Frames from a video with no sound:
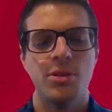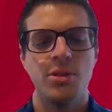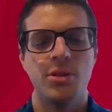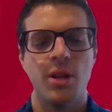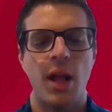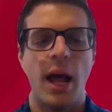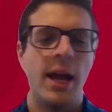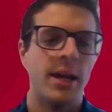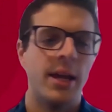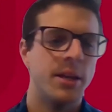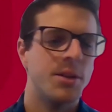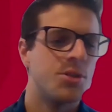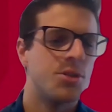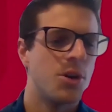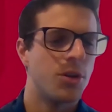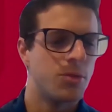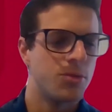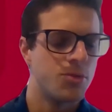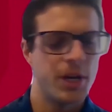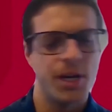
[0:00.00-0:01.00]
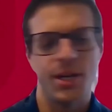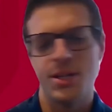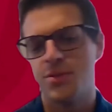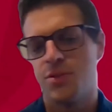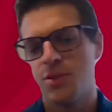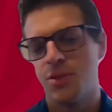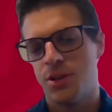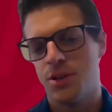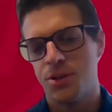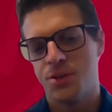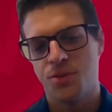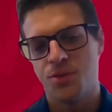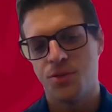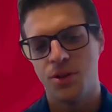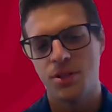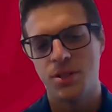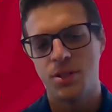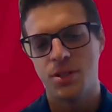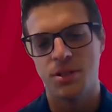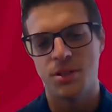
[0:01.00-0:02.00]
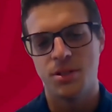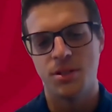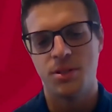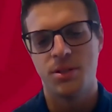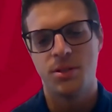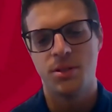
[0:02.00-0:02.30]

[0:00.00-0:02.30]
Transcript: like internal transfers versus...